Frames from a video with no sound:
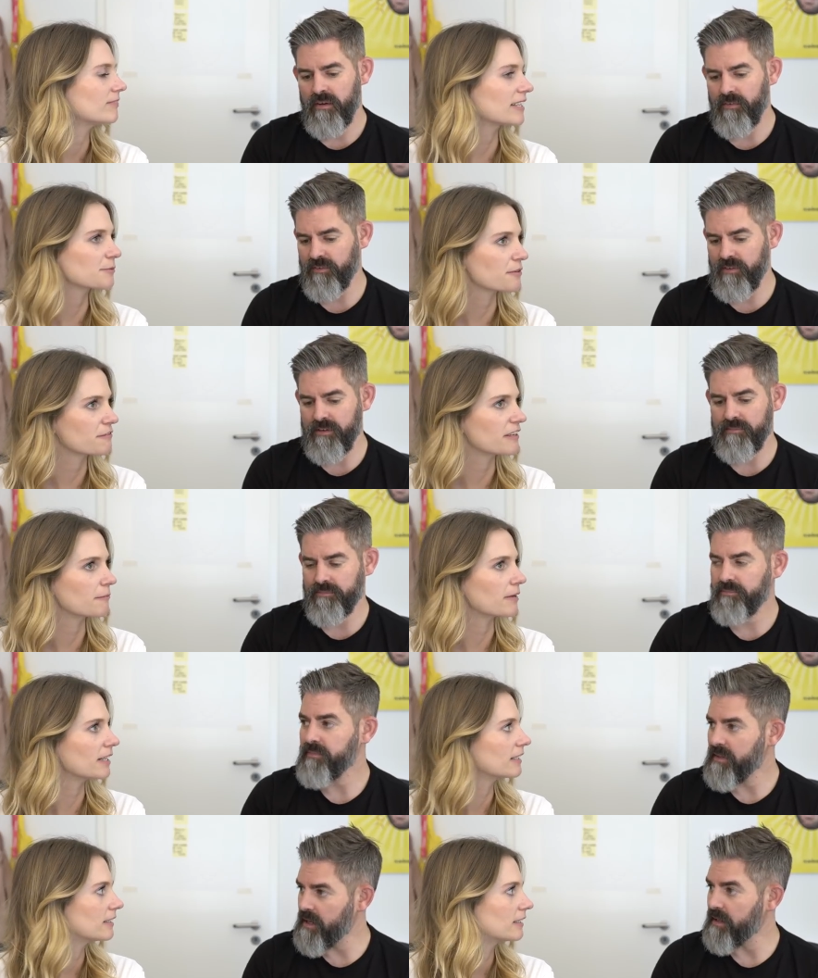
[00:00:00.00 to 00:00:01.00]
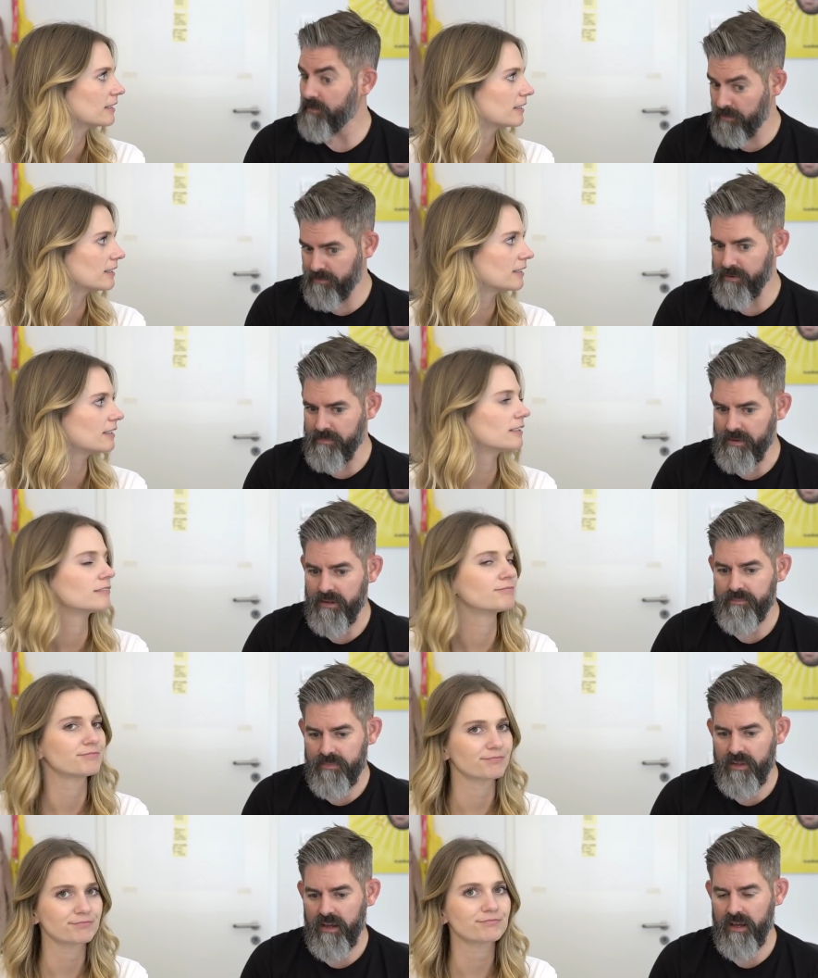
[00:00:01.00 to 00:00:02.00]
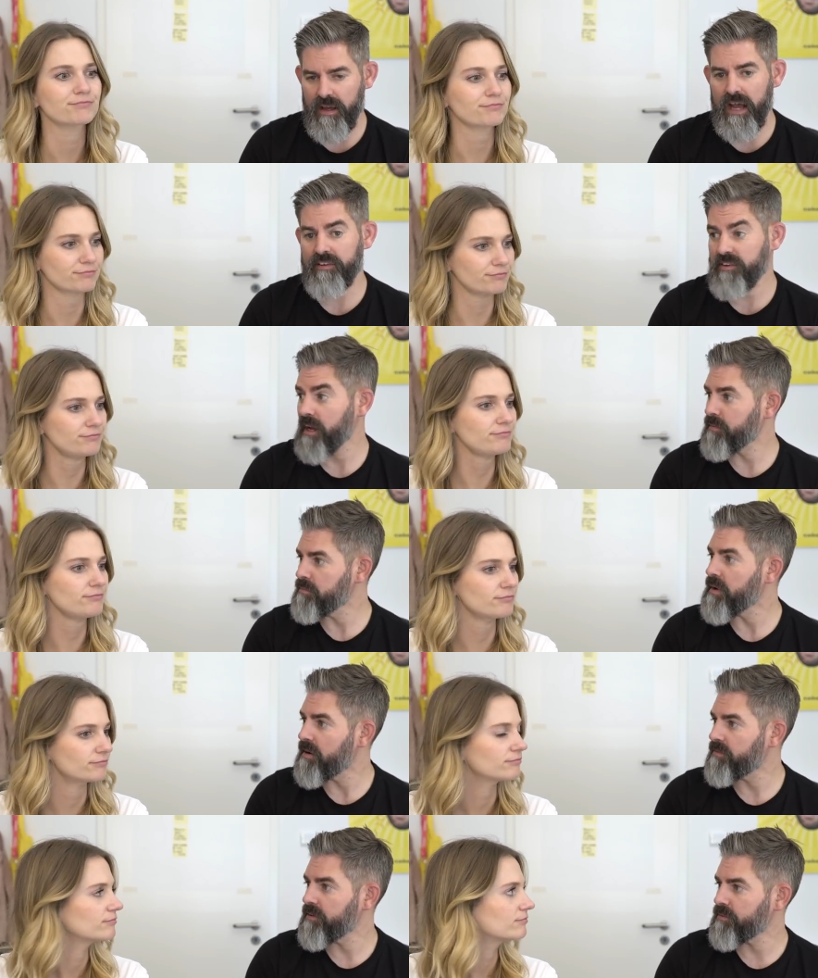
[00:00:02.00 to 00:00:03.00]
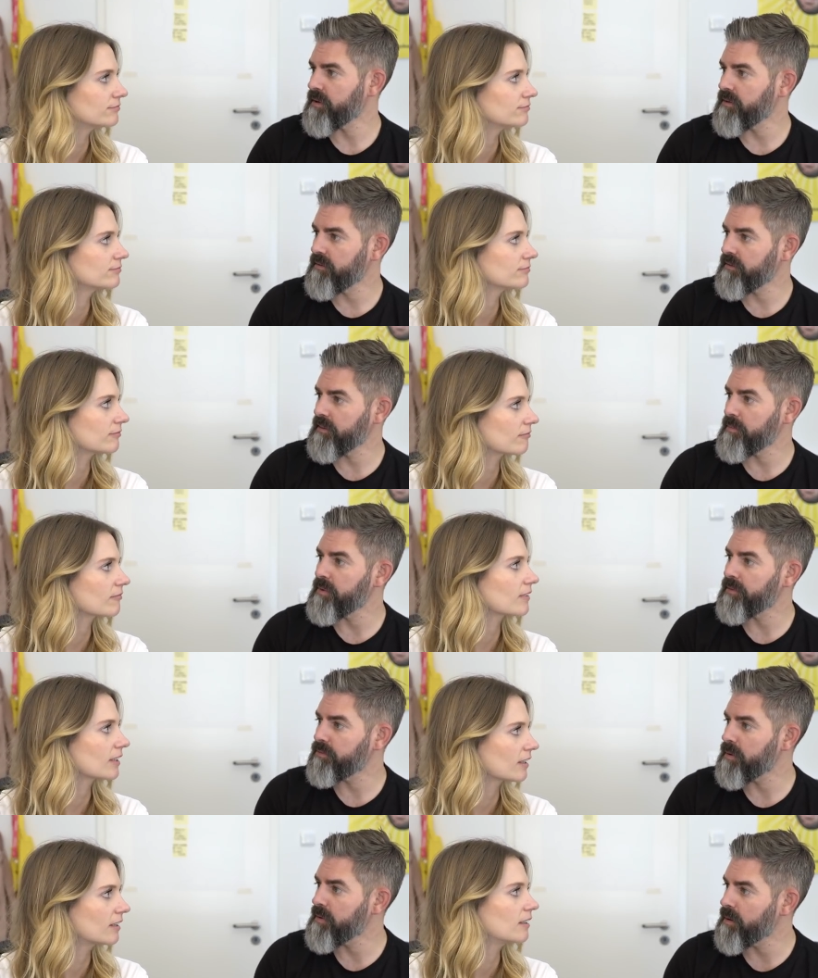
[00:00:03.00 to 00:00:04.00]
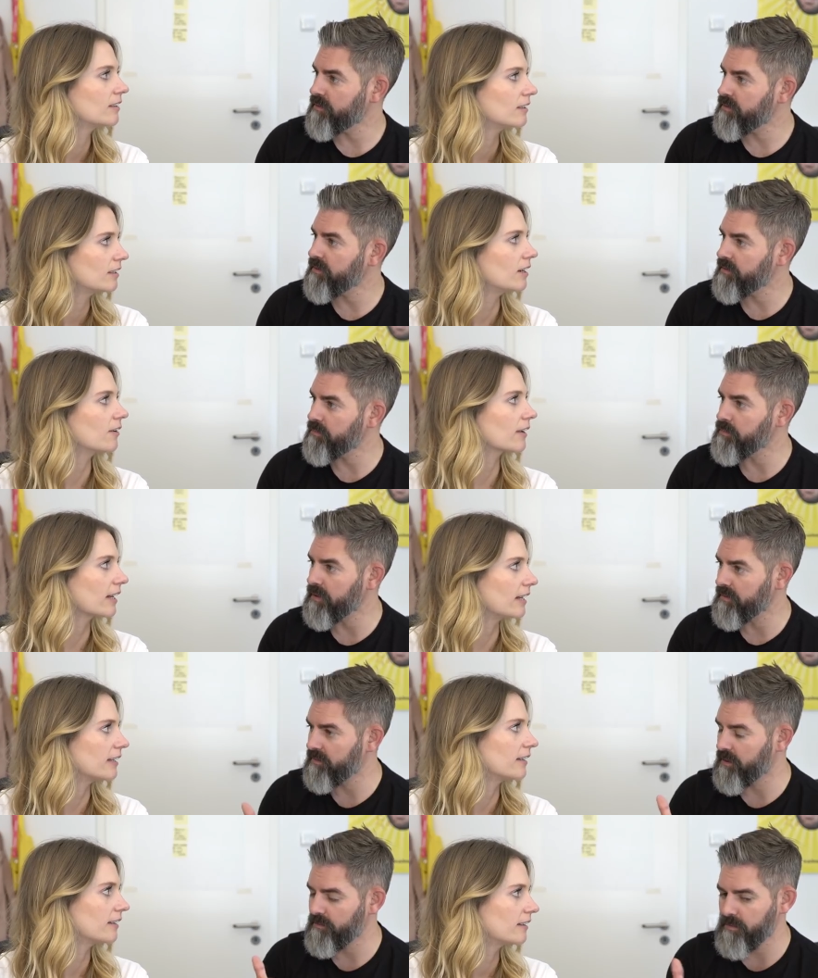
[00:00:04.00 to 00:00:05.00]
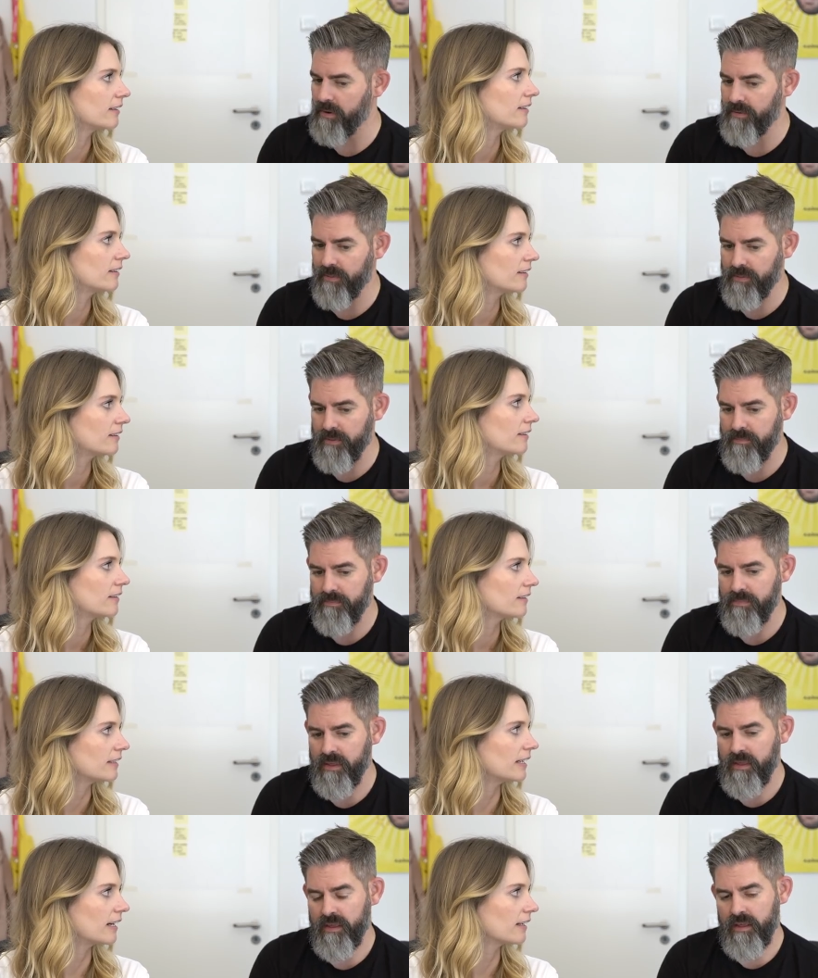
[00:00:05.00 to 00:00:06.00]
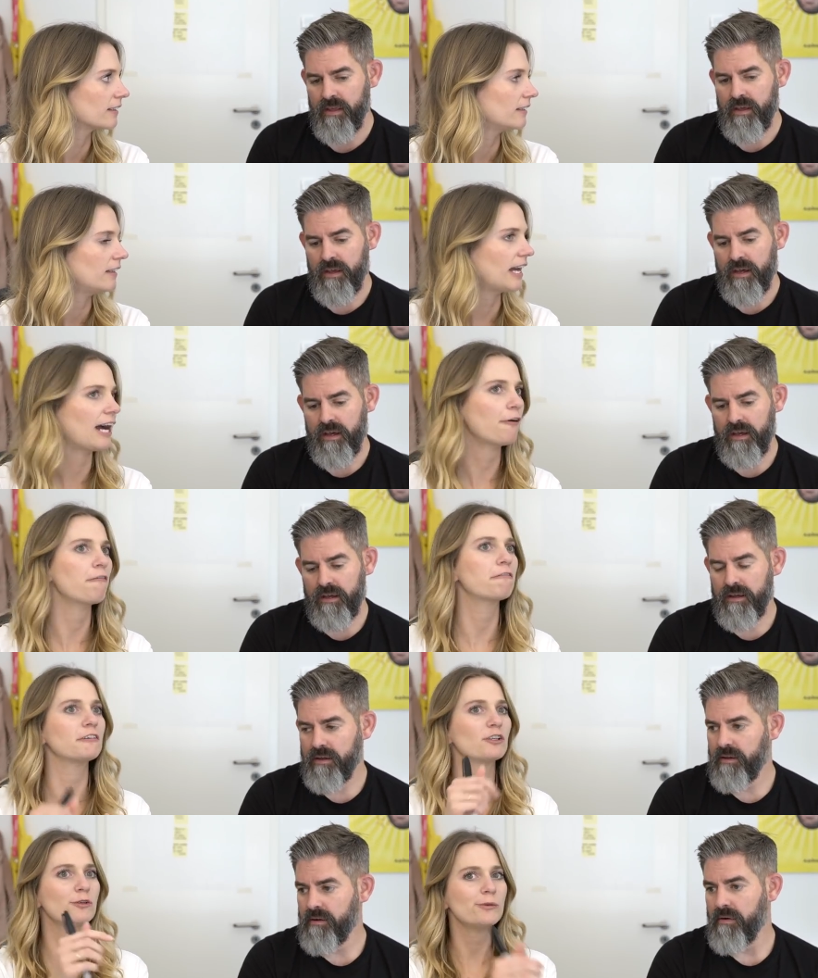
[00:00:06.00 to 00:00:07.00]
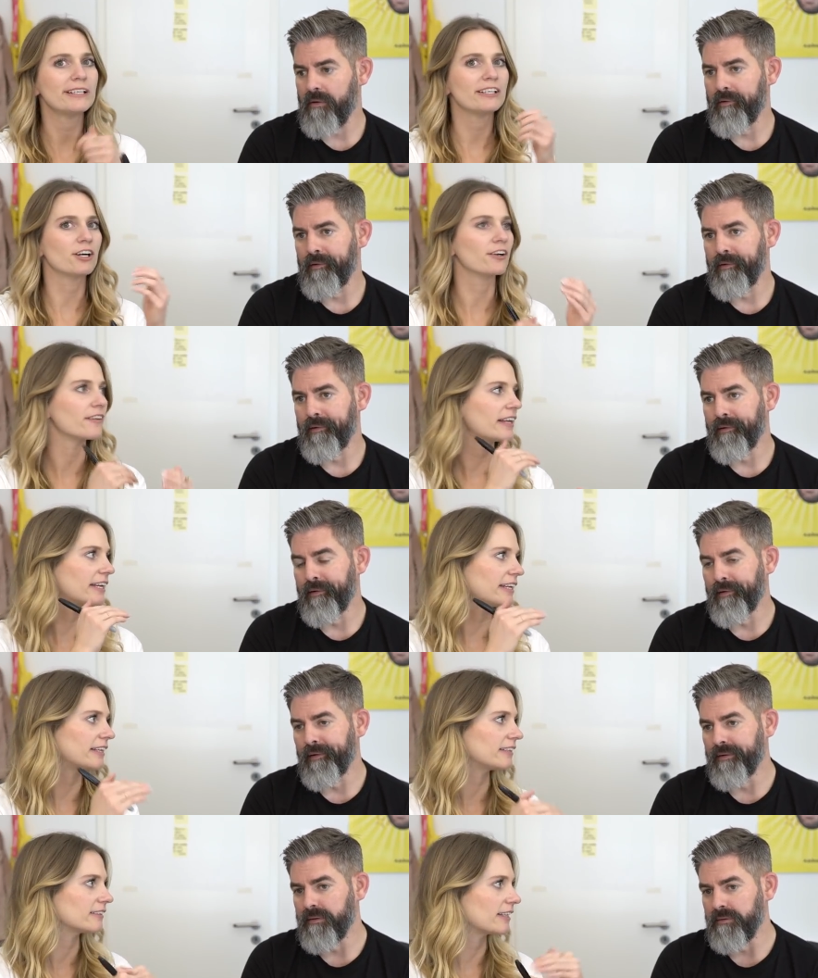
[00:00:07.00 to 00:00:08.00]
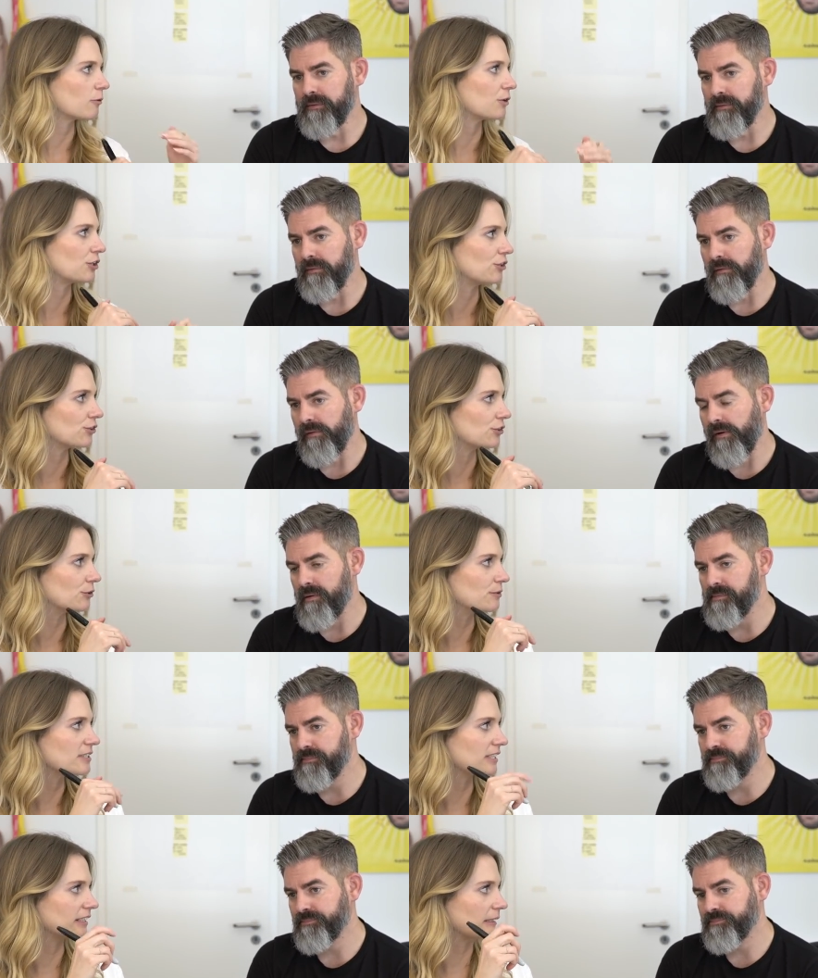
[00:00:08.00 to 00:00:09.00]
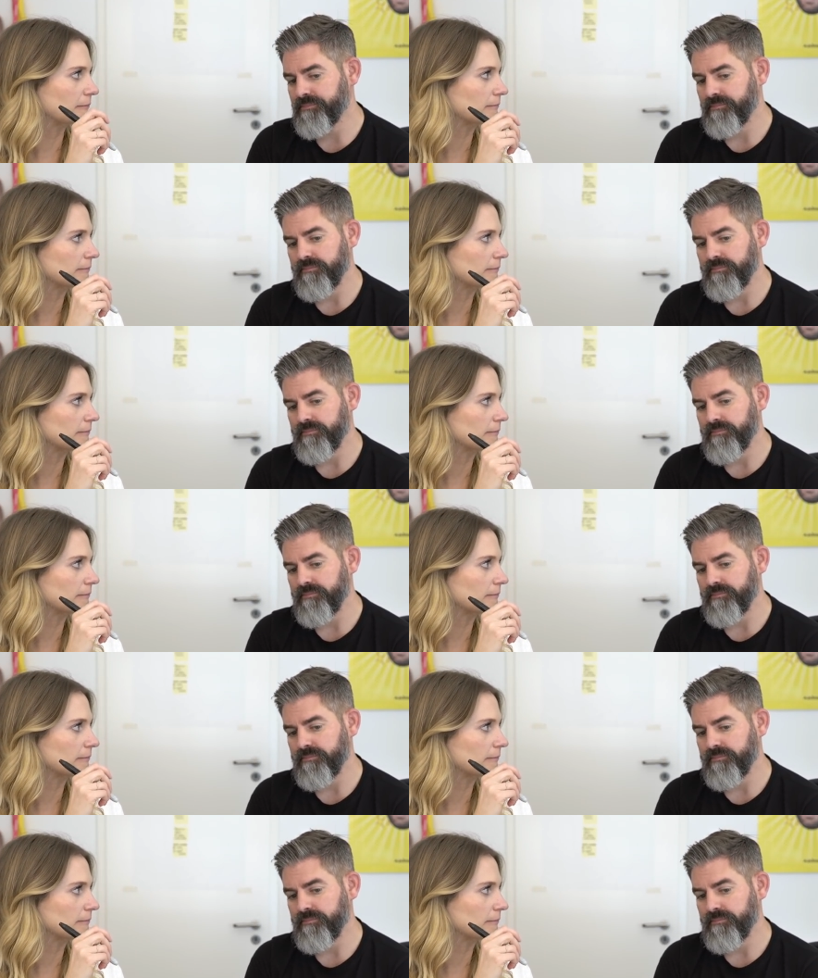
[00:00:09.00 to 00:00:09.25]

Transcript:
Speaker 1: That's so, with Figma. Yeah, that's with Figma. Uh, actually, and with Marvel as well. So they're both web apps. So that's okay. a plus side for both of them.
Speaker 2: Yeah how fluid are they like when you're using them